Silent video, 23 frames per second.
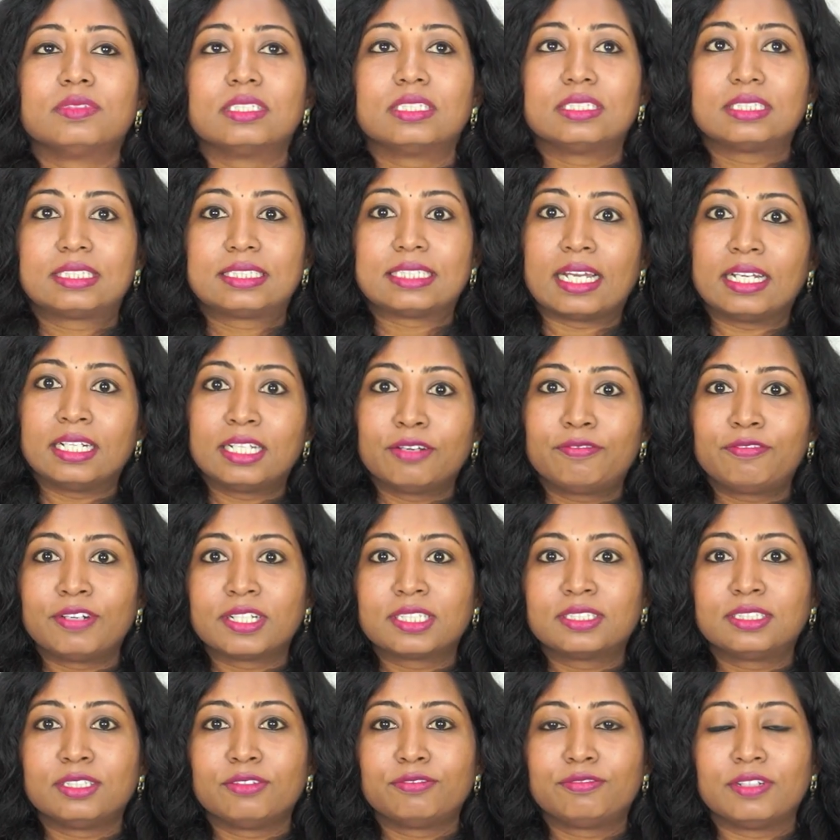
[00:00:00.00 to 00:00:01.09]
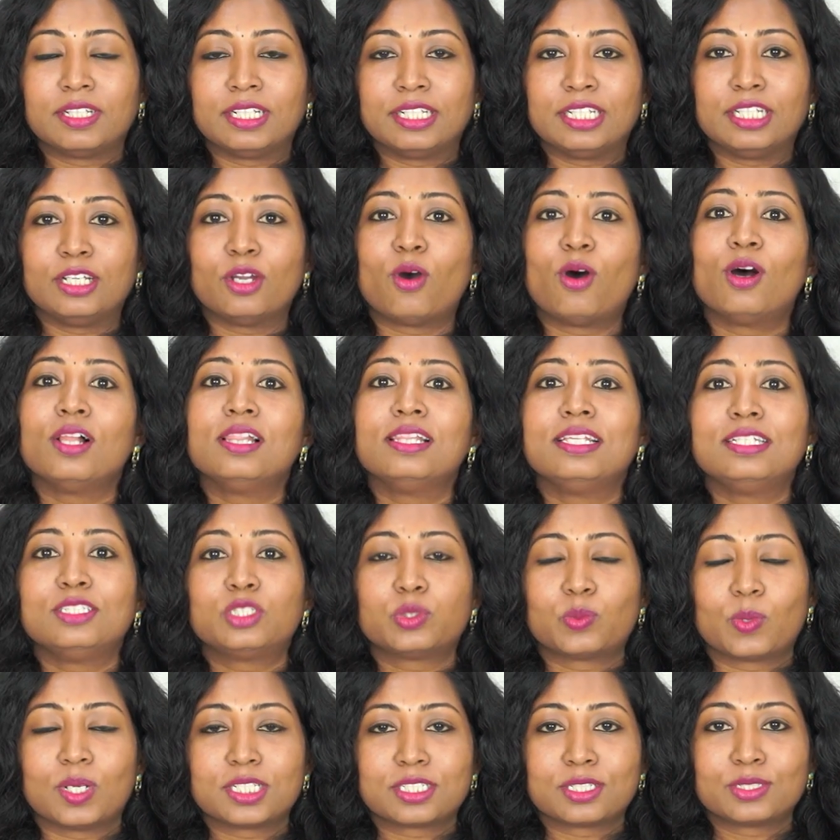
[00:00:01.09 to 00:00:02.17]
side effects if any. All
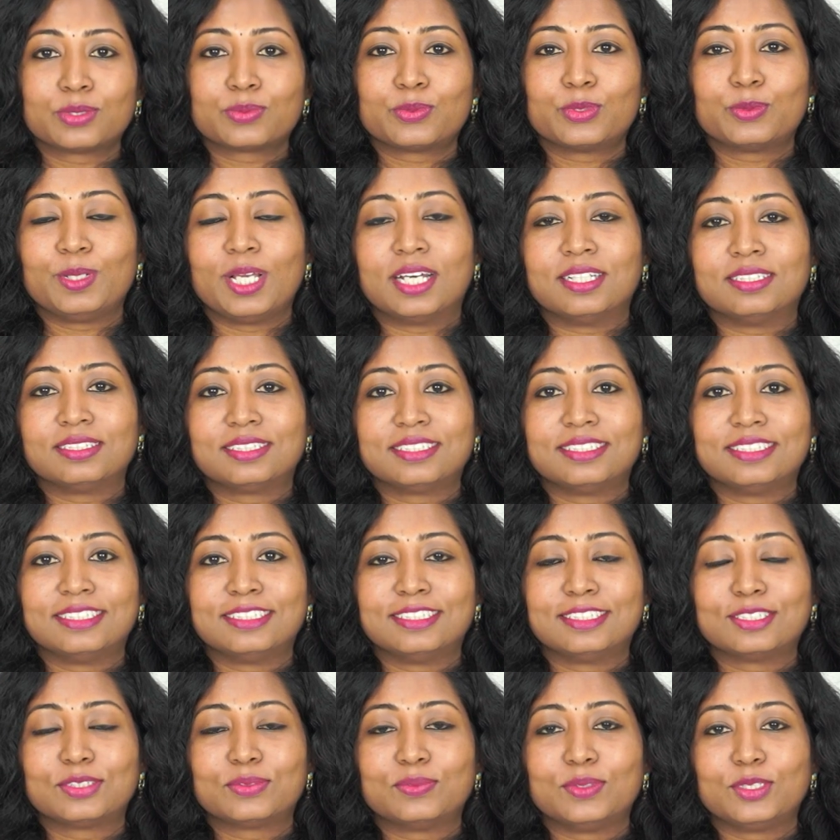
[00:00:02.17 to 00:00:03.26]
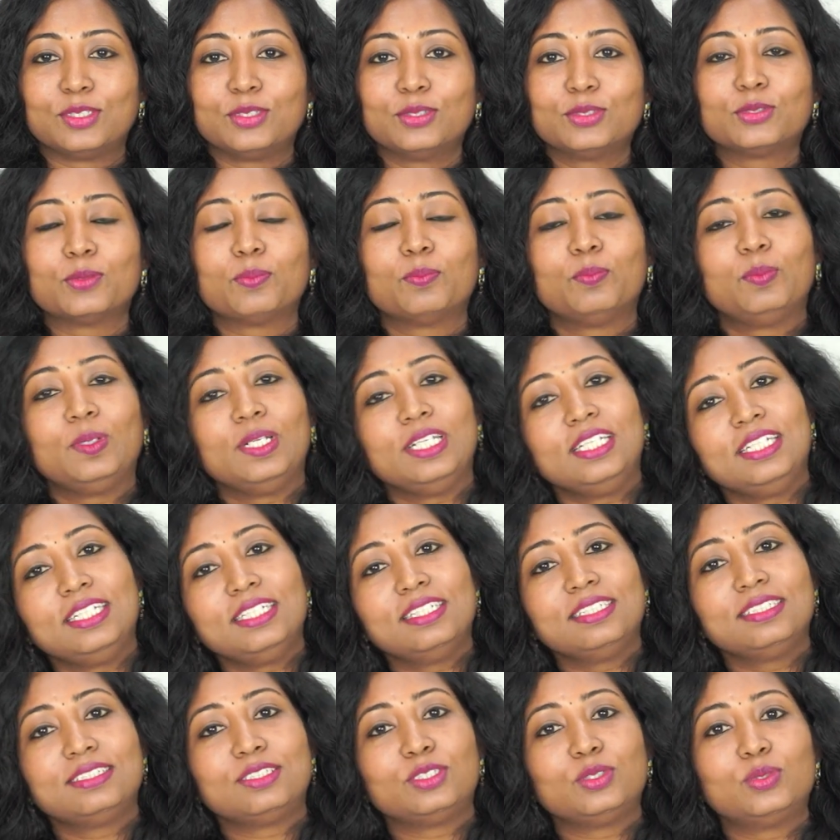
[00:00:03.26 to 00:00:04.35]
these questions would be answered in this video, so
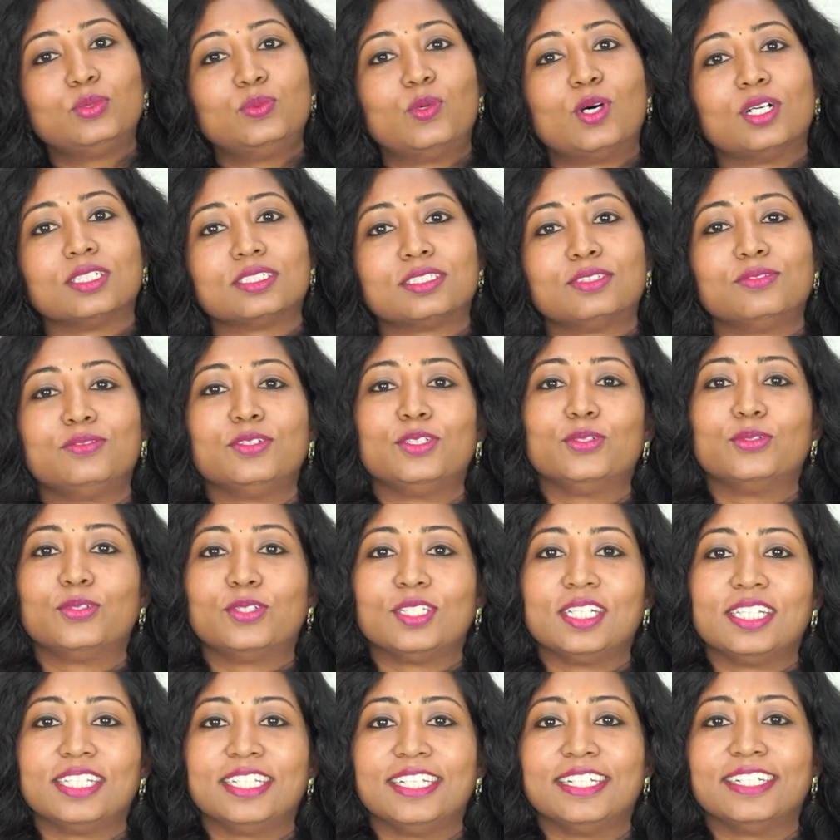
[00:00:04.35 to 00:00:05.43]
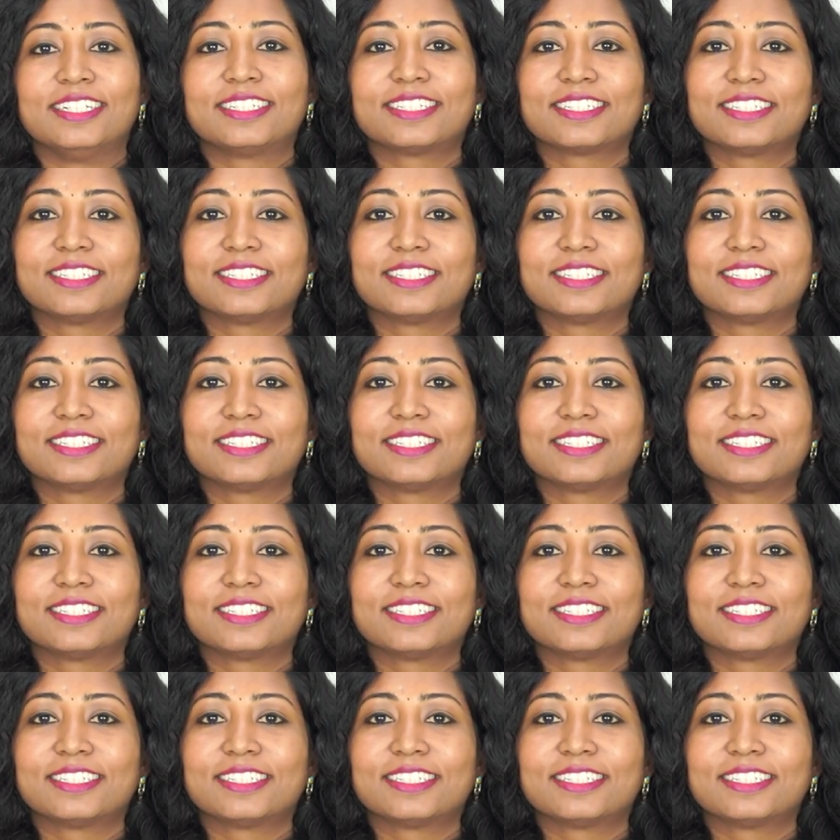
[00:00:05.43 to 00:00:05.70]
please do watch the video till the end.